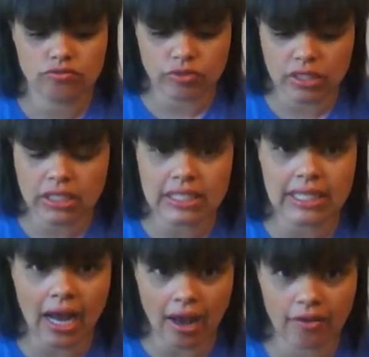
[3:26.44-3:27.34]
really
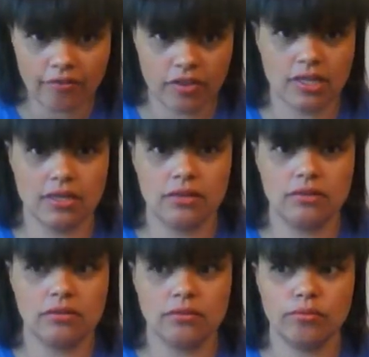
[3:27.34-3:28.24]
confident
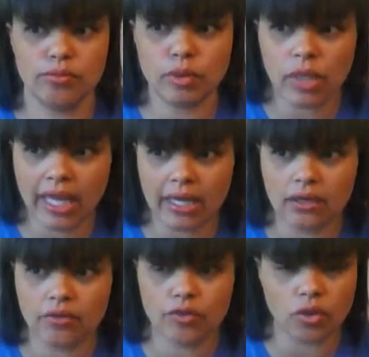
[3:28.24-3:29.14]

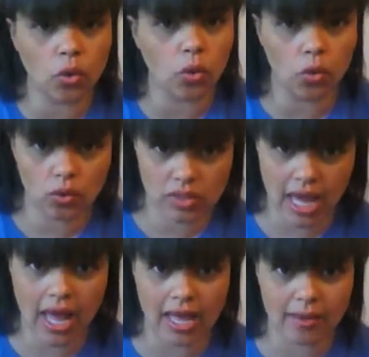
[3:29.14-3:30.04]
plank for the whole
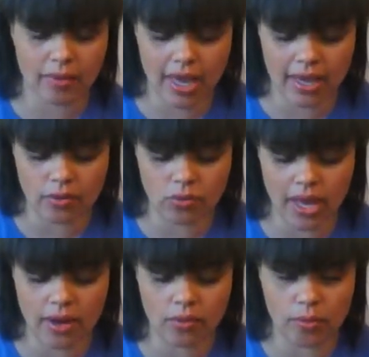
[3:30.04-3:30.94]
time
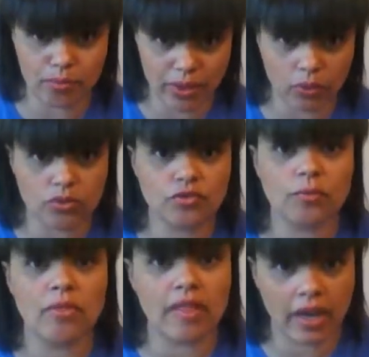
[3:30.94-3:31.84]
and build
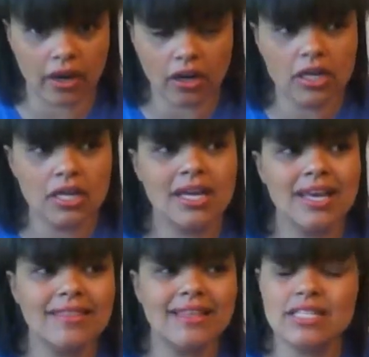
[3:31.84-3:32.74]
from there
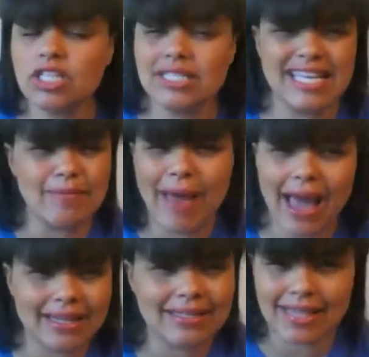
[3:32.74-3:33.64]
than to just keep
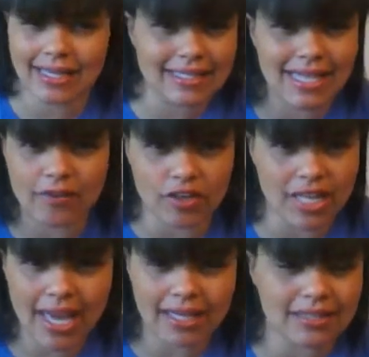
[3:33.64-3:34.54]
adding seconds every
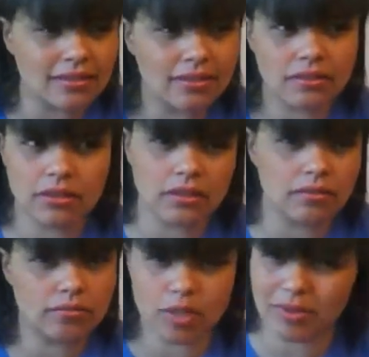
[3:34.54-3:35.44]
day
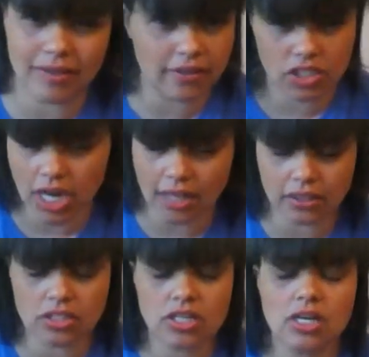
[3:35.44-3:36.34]
to be in this
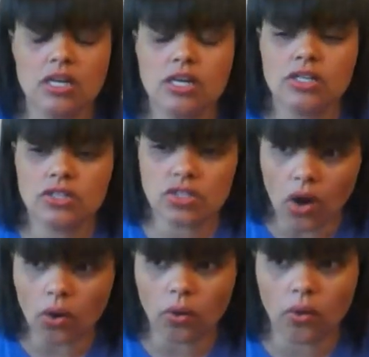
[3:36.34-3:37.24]
challenge.
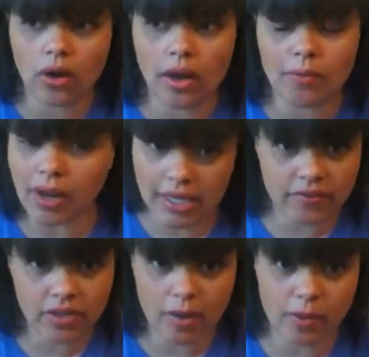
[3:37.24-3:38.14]
So I'm not
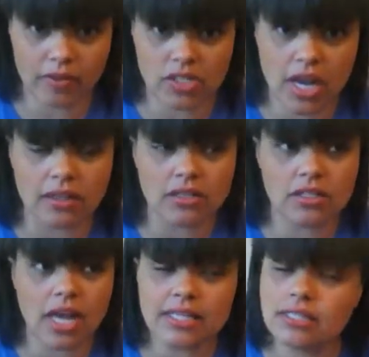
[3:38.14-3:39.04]
giving up on the
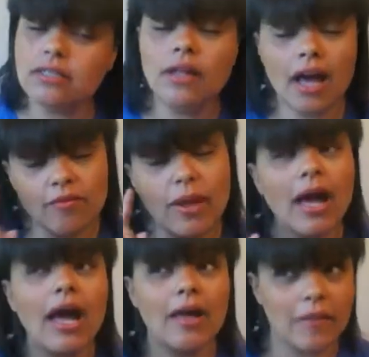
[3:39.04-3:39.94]
challenge. I still have my
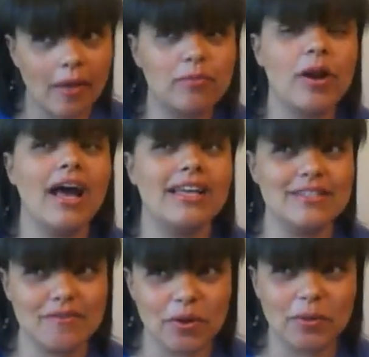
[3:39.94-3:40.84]
eye on that
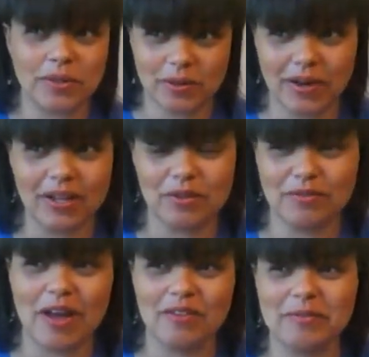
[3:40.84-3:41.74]
prize of the Holy Grail
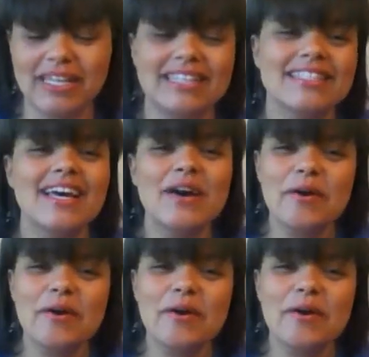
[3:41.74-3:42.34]
of 5 minutes.